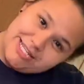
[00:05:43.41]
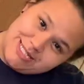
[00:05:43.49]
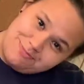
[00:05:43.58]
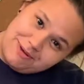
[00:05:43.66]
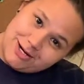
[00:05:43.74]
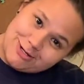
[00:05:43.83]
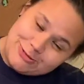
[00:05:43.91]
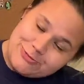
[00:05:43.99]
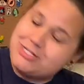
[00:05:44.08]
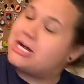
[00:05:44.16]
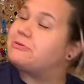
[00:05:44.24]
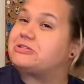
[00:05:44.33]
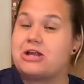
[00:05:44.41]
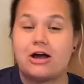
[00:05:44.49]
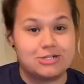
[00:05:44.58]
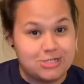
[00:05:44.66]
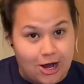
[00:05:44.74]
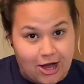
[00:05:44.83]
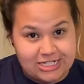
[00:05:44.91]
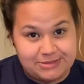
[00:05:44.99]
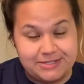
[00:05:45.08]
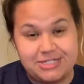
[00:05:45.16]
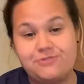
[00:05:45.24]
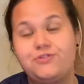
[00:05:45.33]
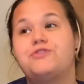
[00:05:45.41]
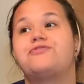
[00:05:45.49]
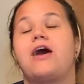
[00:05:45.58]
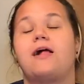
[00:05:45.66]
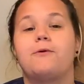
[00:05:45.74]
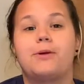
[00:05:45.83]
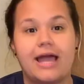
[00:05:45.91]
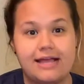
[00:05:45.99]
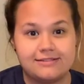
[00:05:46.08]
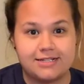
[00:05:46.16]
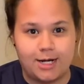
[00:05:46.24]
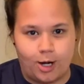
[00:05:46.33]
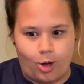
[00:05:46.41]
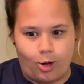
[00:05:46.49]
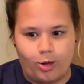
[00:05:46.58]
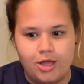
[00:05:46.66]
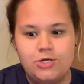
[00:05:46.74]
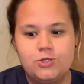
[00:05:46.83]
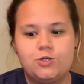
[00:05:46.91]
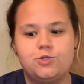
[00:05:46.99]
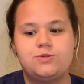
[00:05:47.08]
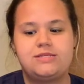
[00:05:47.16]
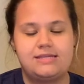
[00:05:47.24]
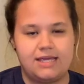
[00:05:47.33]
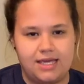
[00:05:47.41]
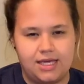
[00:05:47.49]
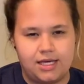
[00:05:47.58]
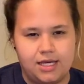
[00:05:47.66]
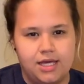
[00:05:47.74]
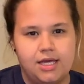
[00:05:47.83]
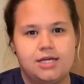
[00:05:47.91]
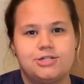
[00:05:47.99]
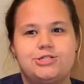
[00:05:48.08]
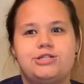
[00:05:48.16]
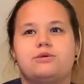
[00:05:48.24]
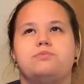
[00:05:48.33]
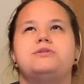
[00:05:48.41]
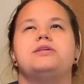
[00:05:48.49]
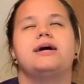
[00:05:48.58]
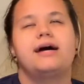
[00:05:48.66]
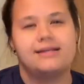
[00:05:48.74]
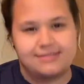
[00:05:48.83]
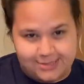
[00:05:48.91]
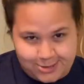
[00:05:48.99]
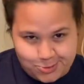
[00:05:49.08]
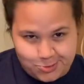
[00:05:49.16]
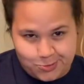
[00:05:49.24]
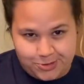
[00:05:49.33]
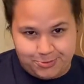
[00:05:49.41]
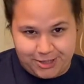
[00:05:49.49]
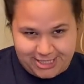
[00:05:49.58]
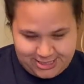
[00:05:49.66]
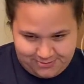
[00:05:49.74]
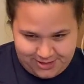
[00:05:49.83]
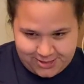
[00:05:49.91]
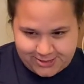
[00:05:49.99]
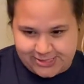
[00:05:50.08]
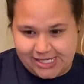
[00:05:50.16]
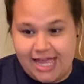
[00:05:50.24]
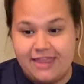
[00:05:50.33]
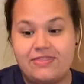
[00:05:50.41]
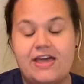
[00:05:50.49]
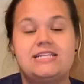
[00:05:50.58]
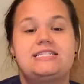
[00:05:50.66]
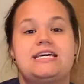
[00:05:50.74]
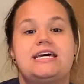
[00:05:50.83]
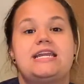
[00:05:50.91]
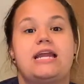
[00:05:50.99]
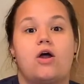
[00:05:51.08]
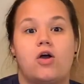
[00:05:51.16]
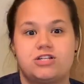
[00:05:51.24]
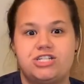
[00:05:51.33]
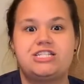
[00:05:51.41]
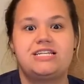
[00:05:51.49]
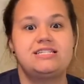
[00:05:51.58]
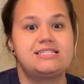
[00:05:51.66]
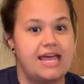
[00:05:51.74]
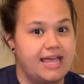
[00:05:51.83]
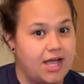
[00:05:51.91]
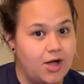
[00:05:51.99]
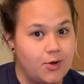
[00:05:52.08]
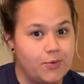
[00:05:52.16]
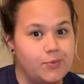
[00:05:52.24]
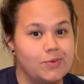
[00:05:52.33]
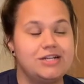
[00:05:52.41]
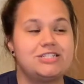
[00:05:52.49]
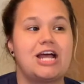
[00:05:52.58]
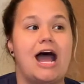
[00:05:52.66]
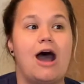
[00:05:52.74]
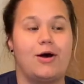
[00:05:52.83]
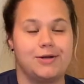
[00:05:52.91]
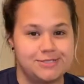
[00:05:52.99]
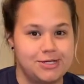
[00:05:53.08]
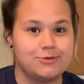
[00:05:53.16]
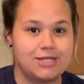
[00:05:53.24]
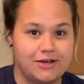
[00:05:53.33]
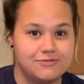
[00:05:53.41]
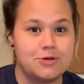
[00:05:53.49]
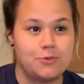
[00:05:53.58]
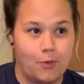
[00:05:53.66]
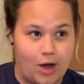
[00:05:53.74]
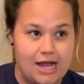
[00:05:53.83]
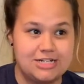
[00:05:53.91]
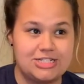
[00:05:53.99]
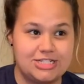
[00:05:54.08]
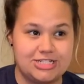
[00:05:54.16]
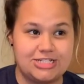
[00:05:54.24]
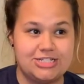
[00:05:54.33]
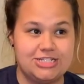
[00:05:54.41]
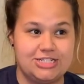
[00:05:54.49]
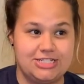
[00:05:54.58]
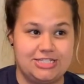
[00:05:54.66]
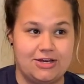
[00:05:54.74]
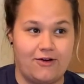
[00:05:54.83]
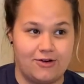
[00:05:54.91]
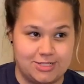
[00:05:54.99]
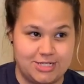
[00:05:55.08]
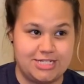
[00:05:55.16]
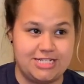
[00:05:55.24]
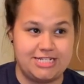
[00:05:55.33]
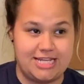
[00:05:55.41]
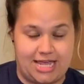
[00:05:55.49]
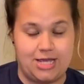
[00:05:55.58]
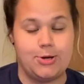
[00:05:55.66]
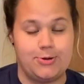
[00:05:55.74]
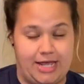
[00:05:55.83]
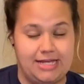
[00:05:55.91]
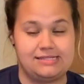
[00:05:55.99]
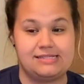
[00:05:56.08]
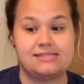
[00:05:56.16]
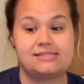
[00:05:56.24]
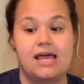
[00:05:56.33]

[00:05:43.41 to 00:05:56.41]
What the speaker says: Spears, which I was not shocked, because if you follow Caitlyn at all, you see she's obsessed with Britney Spears. They did an Argentine tango, which I also love to watch the Argentine tango dances.